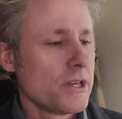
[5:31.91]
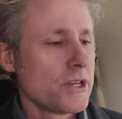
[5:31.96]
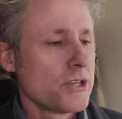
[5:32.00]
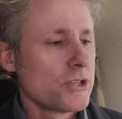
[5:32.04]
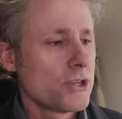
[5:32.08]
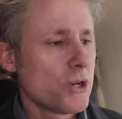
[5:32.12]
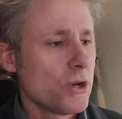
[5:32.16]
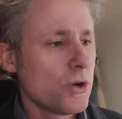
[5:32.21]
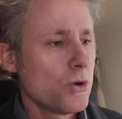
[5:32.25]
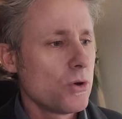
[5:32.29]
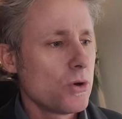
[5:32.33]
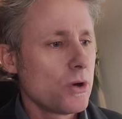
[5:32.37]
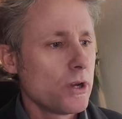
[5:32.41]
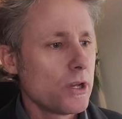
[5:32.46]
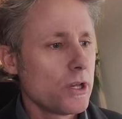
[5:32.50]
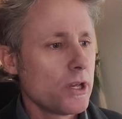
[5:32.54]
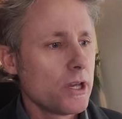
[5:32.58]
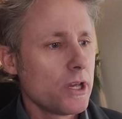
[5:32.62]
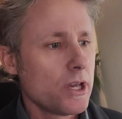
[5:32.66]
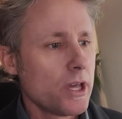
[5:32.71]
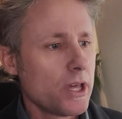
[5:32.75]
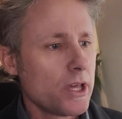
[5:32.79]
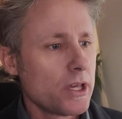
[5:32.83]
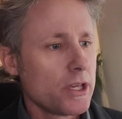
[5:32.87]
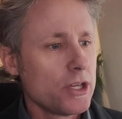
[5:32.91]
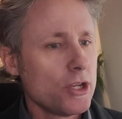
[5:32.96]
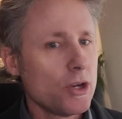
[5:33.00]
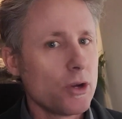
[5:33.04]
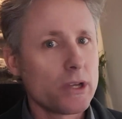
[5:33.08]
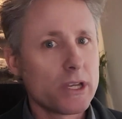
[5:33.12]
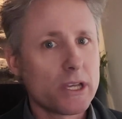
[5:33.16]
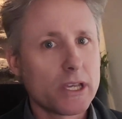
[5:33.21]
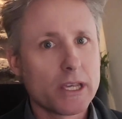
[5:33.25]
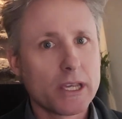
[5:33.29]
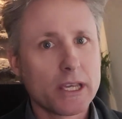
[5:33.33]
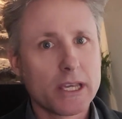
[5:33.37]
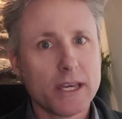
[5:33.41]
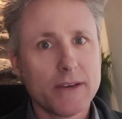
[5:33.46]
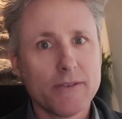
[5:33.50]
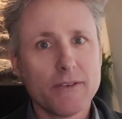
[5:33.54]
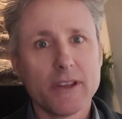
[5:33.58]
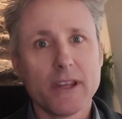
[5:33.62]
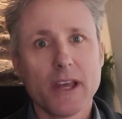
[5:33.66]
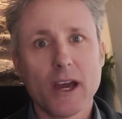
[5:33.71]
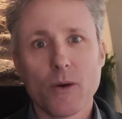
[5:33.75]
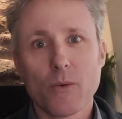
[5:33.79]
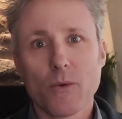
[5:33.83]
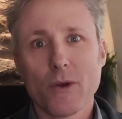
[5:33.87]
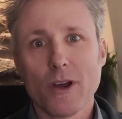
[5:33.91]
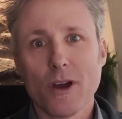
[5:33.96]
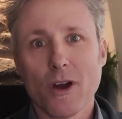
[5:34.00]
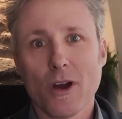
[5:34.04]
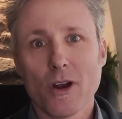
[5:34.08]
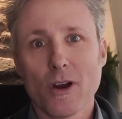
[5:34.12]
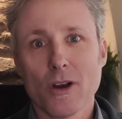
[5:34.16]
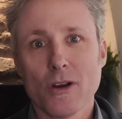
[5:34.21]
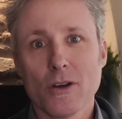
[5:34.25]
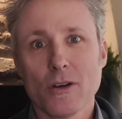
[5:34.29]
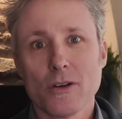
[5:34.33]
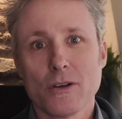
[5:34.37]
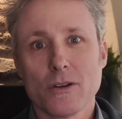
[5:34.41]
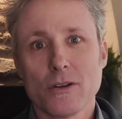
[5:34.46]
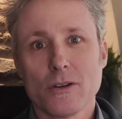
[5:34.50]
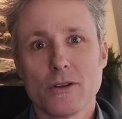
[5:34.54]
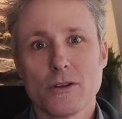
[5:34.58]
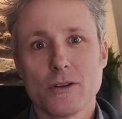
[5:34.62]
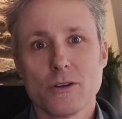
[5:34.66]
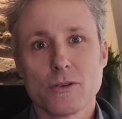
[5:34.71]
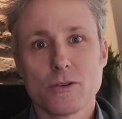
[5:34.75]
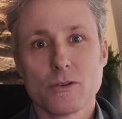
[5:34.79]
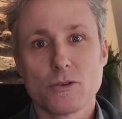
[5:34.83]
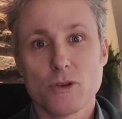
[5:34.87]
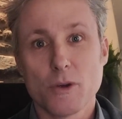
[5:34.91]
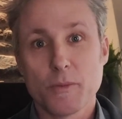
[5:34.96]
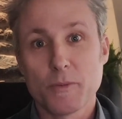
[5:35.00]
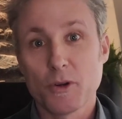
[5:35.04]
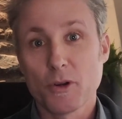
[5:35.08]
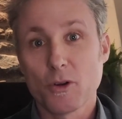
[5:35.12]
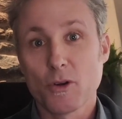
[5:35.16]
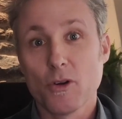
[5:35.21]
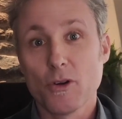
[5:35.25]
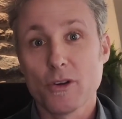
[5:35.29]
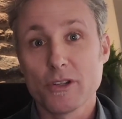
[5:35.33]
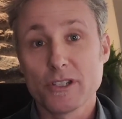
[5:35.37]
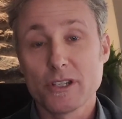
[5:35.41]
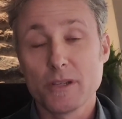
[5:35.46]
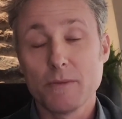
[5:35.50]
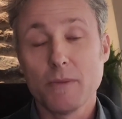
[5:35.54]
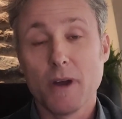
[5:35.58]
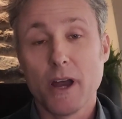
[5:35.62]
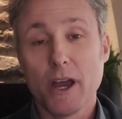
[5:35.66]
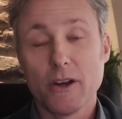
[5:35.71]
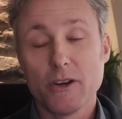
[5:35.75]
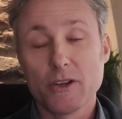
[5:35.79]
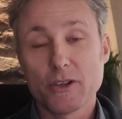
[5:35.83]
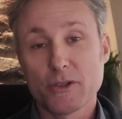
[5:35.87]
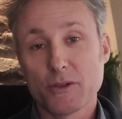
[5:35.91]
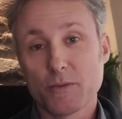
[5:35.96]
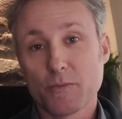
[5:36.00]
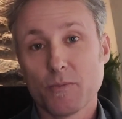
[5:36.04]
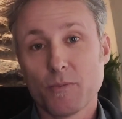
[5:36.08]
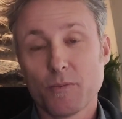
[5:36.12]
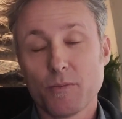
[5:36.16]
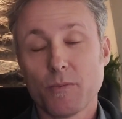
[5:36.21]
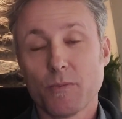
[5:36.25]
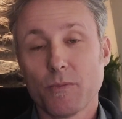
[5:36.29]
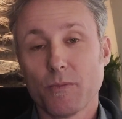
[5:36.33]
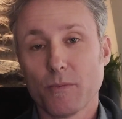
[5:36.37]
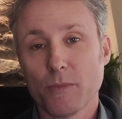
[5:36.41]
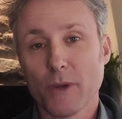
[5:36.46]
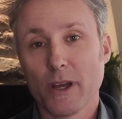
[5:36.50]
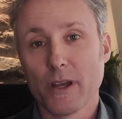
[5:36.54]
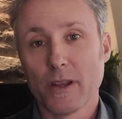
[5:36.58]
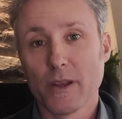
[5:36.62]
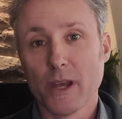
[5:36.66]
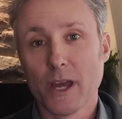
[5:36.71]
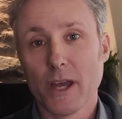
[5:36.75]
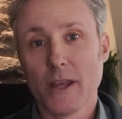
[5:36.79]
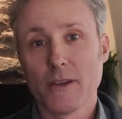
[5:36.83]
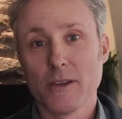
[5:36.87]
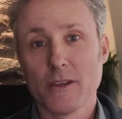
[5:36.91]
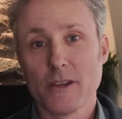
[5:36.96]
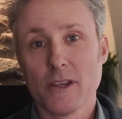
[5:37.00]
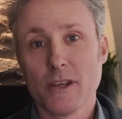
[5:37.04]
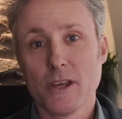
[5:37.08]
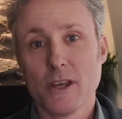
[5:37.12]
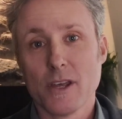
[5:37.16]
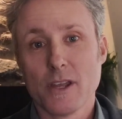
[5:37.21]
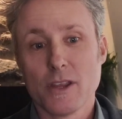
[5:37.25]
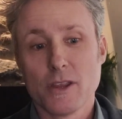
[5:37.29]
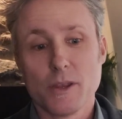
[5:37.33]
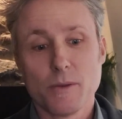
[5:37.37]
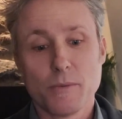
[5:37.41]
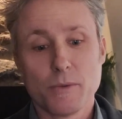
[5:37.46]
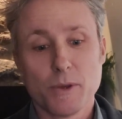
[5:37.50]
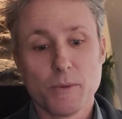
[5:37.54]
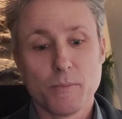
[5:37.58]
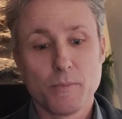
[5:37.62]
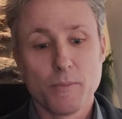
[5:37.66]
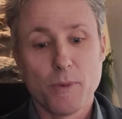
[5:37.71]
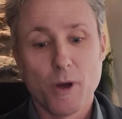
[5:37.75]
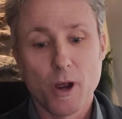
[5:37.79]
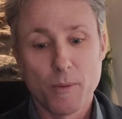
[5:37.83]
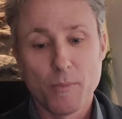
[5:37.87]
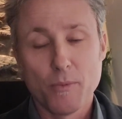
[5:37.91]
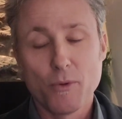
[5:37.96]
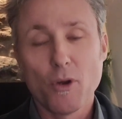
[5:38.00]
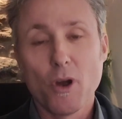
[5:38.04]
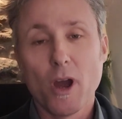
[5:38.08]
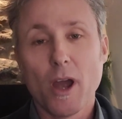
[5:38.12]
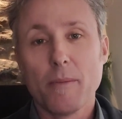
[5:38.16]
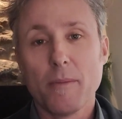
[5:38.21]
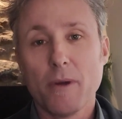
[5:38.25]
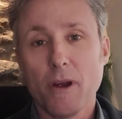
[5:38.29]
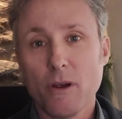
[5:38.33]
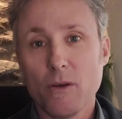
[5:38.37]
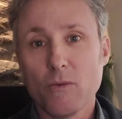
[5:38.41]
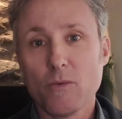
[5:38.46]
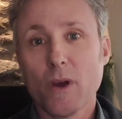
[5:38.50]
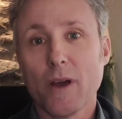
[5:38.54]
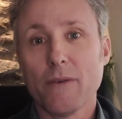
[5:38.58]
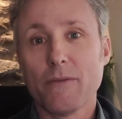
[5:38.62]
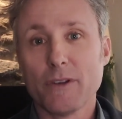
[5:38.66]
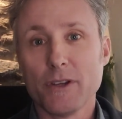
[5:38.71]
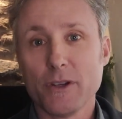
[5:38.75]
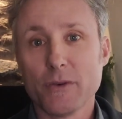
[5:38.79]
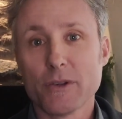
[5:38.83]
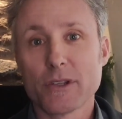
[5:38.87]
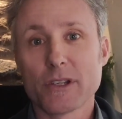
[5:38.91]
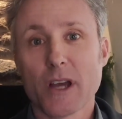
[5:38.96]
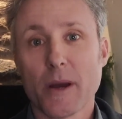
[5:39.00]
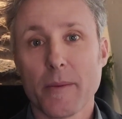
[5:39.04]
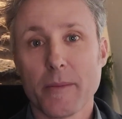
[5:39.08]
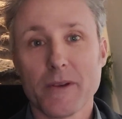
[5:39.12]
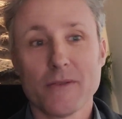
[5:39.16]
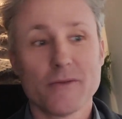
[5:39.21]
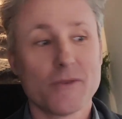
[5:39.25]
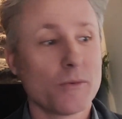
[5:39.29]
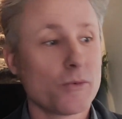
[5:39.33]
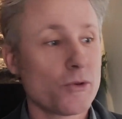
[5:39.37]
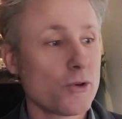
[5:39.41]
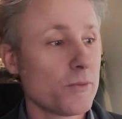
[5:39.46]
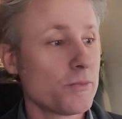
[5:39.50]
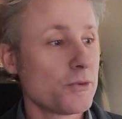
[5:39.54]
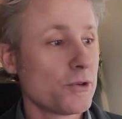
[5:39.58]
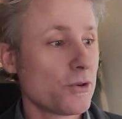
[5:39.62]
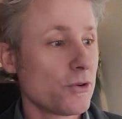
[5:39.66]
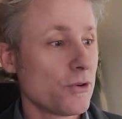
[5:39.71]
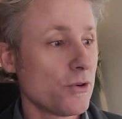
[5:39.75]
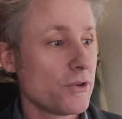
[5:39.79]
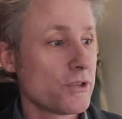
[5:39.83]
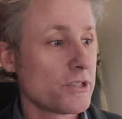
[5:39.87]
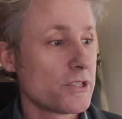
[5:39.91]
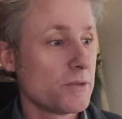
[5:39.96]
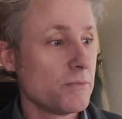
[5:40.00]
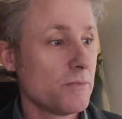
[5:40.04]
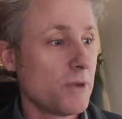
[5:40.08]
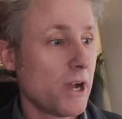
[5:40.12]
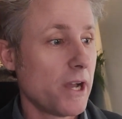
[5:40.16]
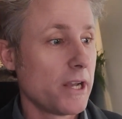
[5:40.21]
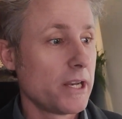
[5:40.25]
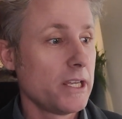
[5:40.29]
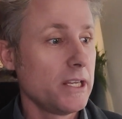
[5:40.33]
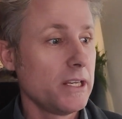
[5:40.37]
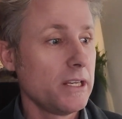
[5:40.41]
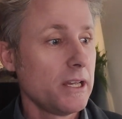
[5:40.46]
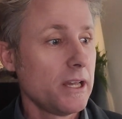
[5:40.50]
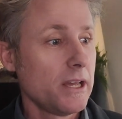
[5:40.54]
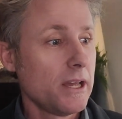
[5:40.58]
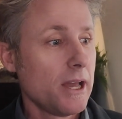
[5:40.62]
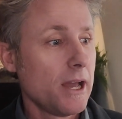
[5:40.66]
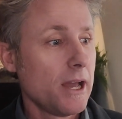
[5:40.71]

So, given that we are cryptocurrency miners and our primary revenue is coming from cryptocurrency mining,